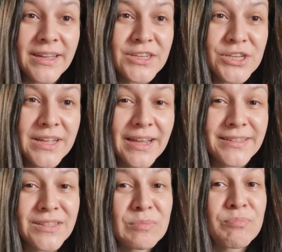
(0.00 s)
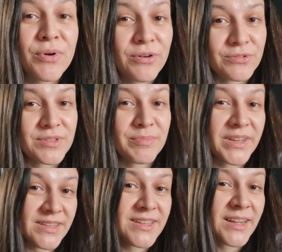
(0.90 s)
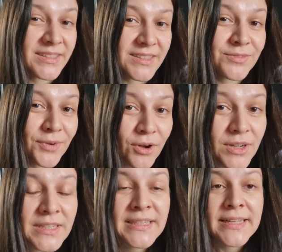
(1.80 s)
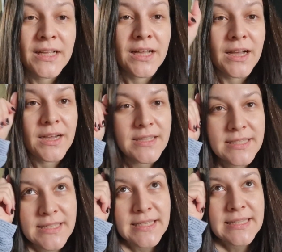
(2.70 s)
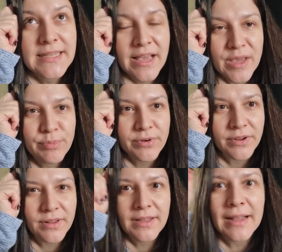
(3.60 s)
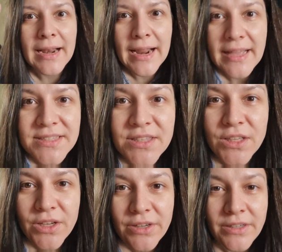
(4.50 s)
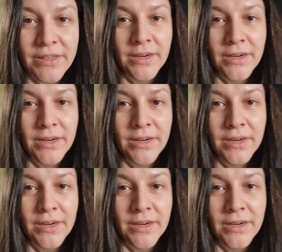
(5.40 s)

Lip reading: Actually, I didn't post because I did vlog since April last year.